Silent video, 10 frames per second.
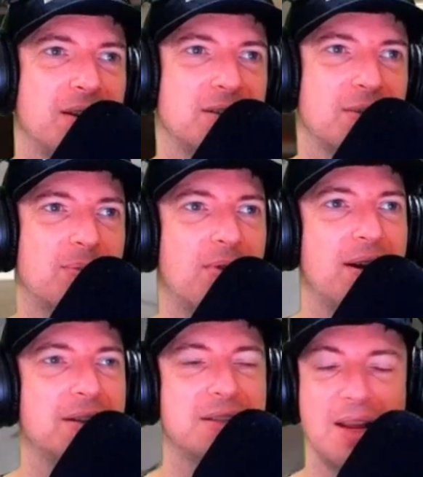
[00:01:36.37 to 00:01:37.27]

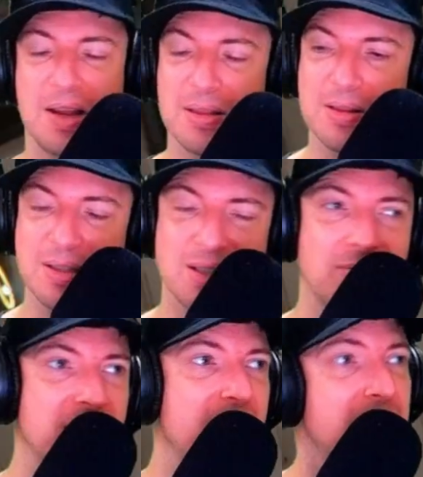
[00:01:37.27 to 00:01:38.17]
surprise. And this is
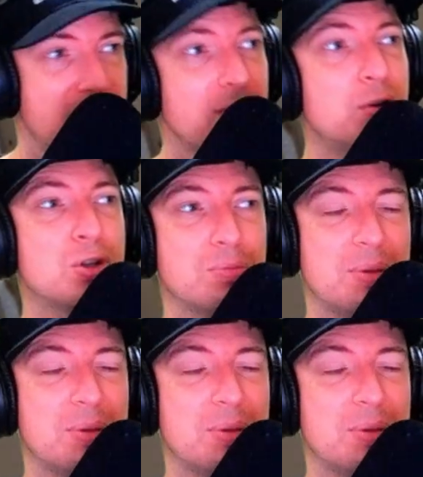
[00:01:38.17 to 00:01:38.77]
something that I think we should be